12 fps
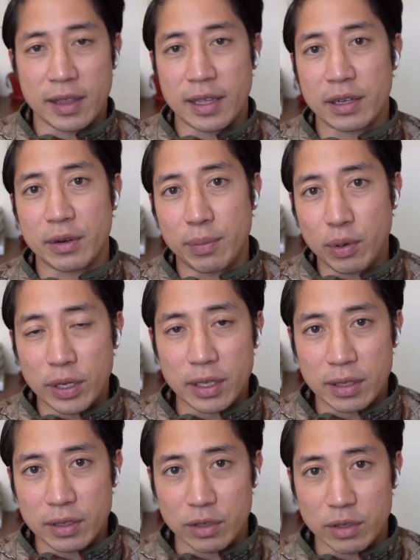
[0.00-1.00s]
that they could
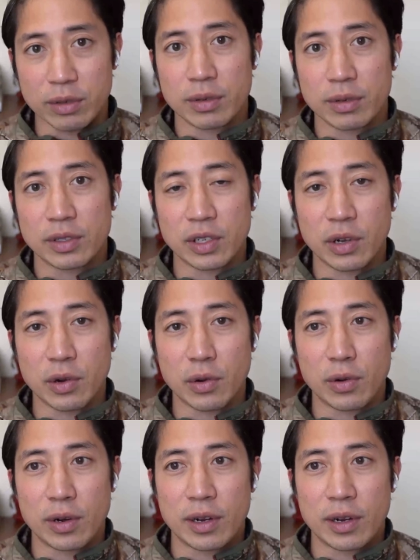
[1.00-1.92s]
point to. So